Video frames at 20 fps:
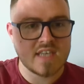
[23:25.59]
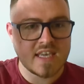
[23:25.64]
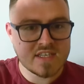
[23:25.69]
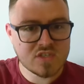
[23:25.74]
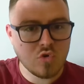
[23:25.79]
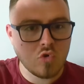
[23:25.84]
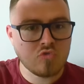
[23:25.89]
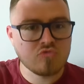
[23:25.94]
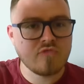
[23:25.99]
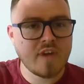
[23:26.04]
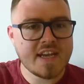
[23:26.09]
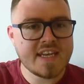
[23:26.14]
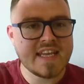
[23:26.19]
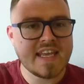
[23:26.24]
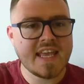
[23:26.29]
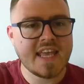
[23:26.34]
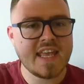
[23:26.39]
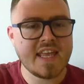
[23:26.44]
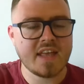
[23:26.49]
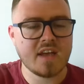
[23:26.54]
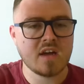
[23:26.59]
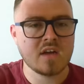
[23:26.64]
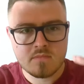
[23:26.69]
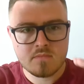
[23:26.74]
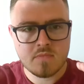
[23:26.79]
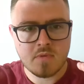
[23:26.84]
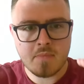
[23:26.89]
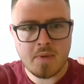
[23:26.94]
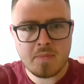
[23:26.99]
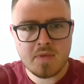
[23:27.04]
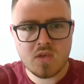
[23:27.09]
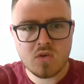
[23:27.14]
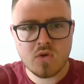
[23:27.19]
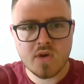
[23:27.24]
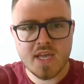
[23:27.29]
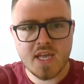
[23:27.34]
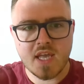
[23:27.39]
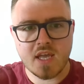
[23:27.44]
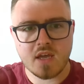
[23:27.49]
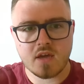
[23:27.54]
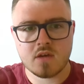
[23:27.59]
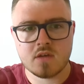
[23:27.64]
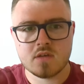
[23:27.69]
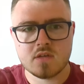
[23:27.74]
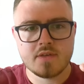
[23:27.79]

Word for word: It's already here, but maybe you're here.